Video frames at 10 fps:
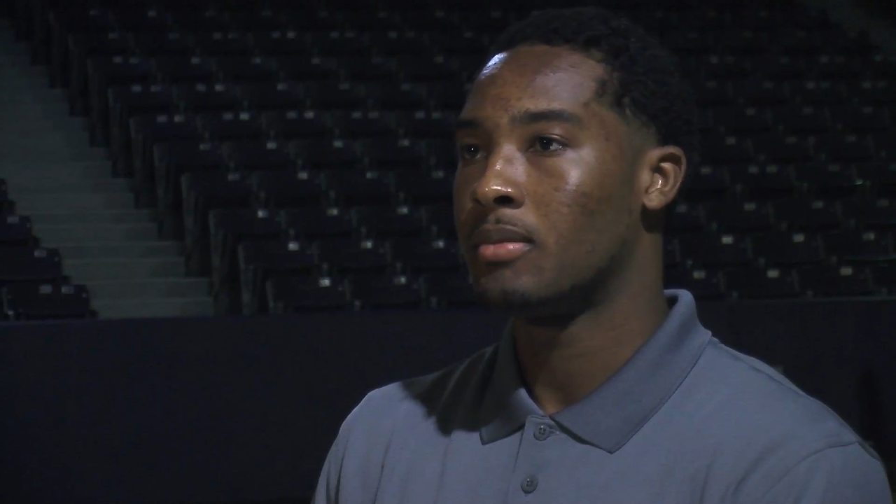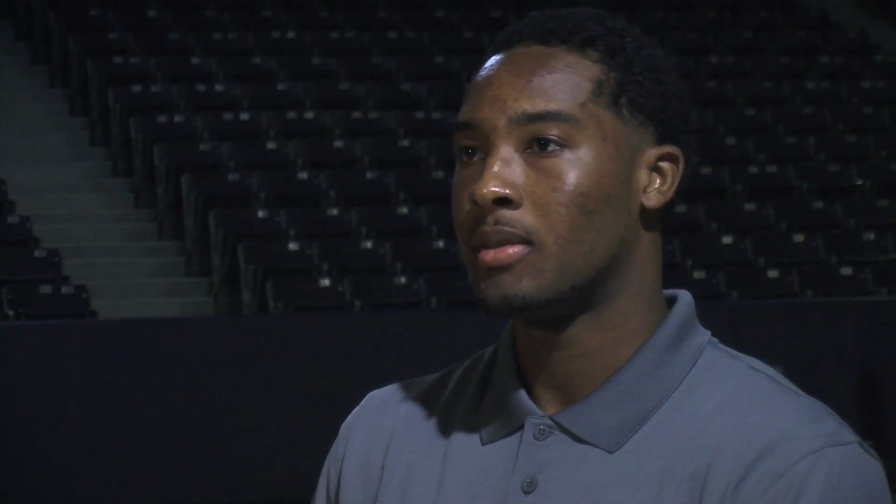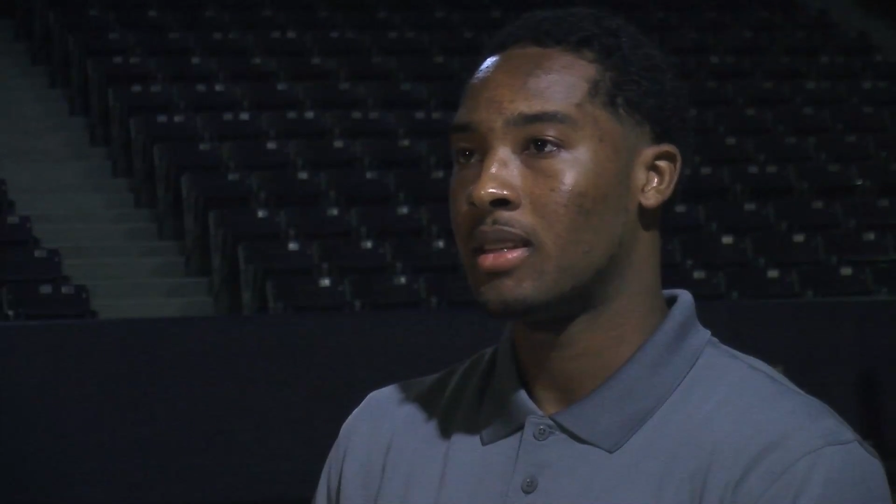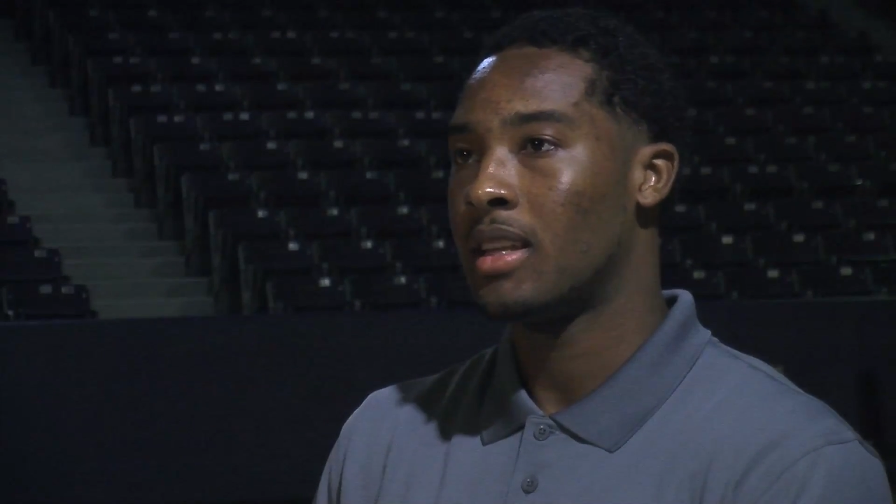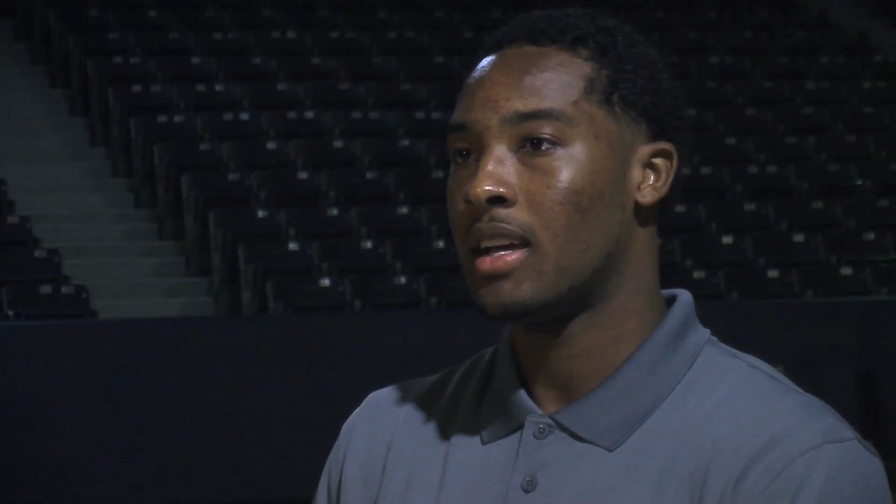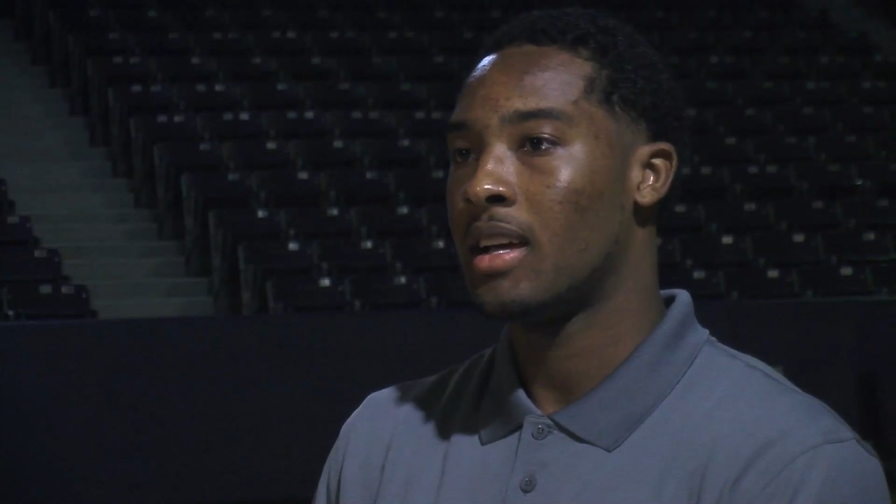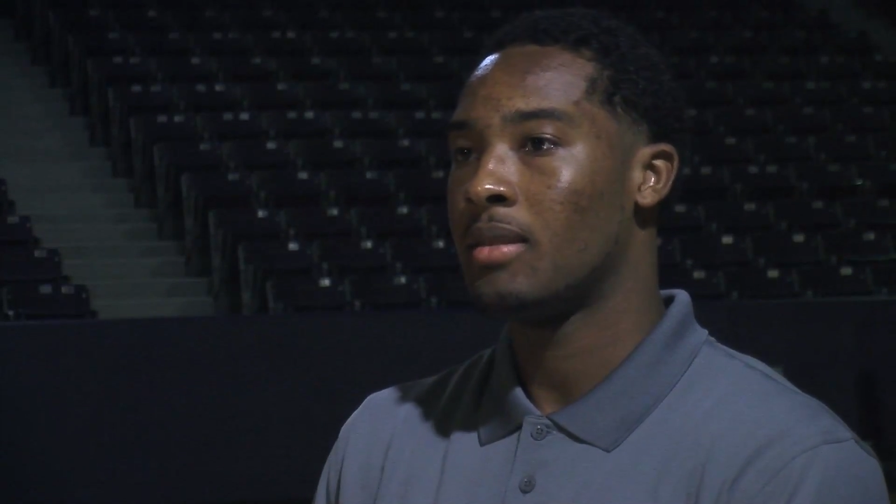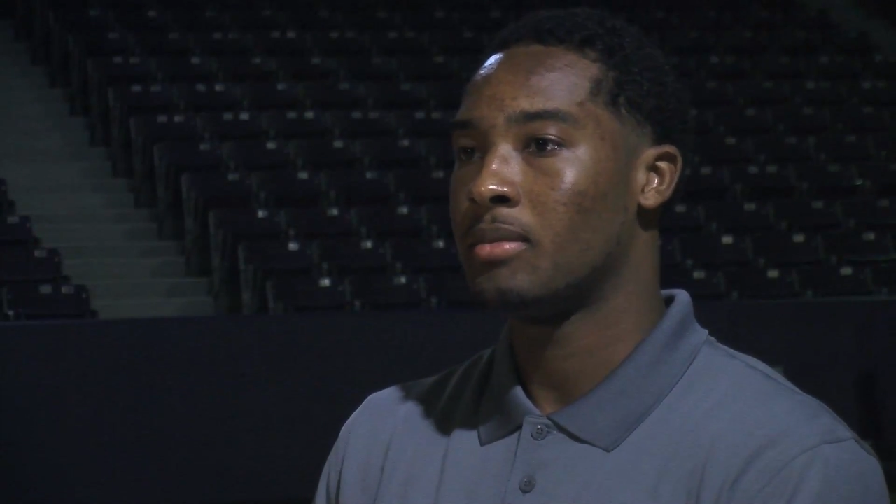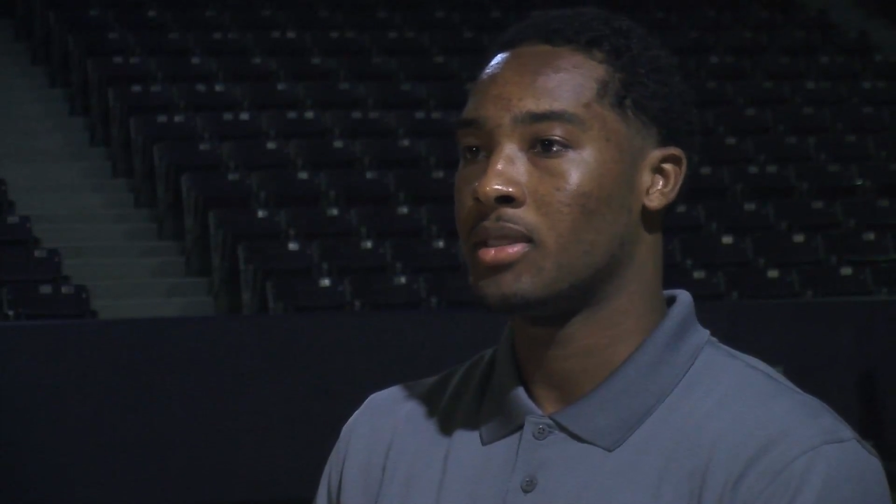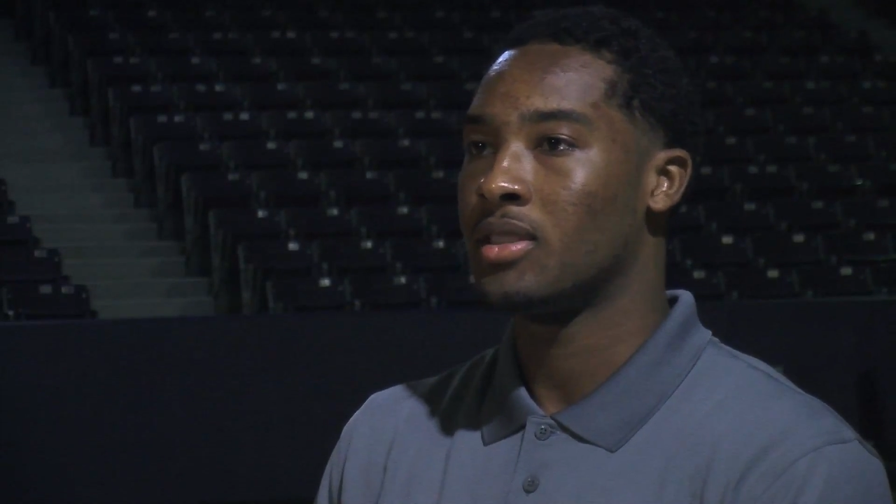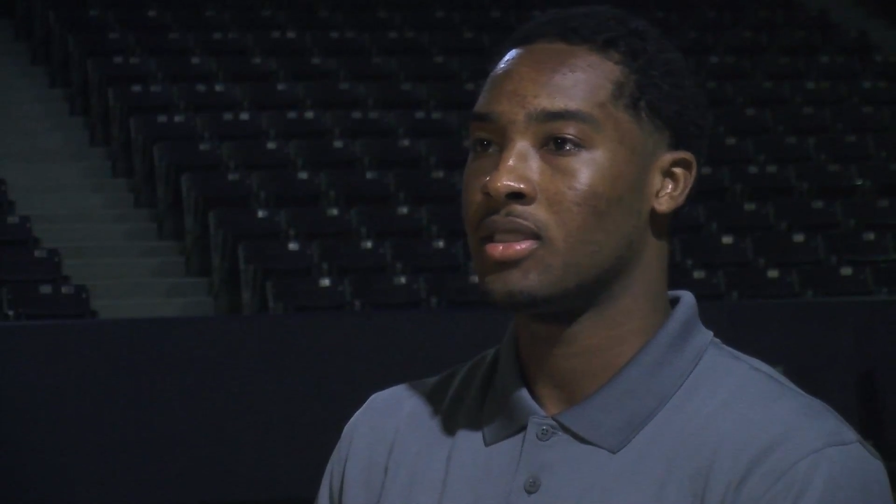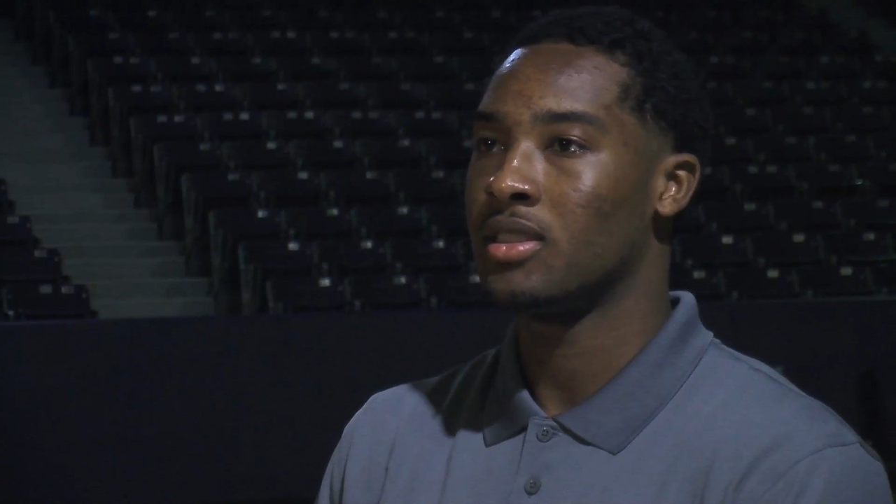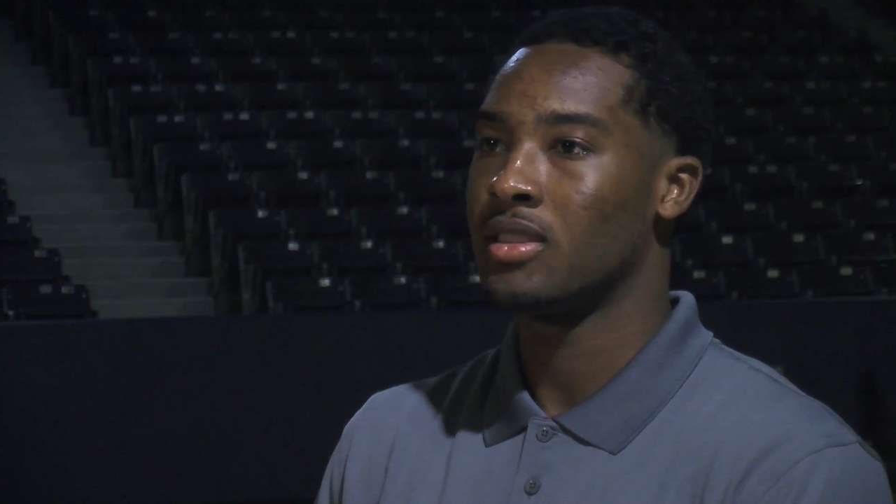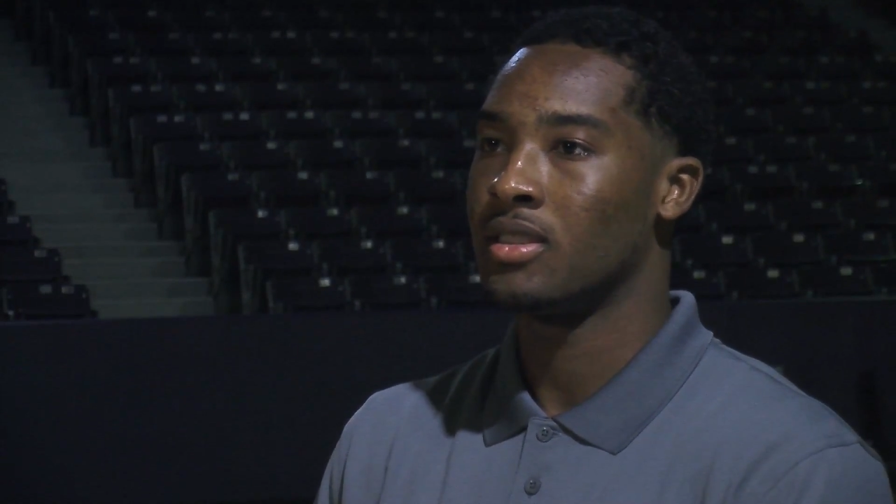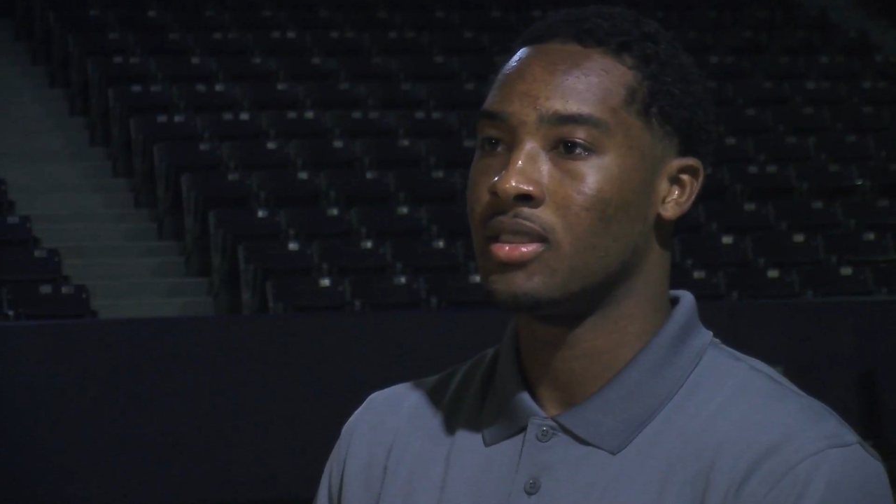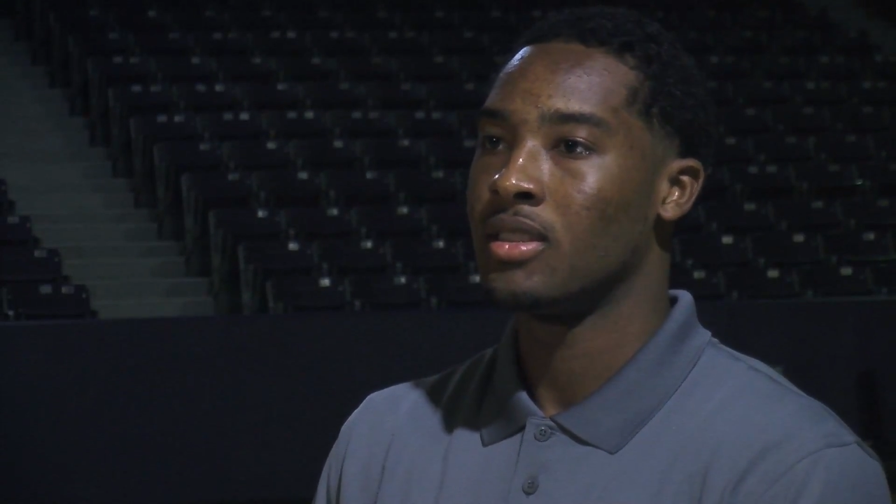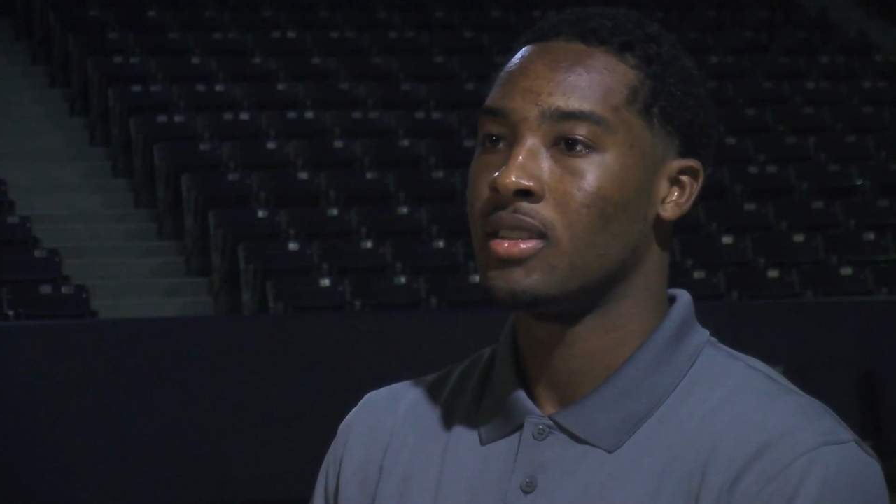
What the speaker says: my dad, my sister,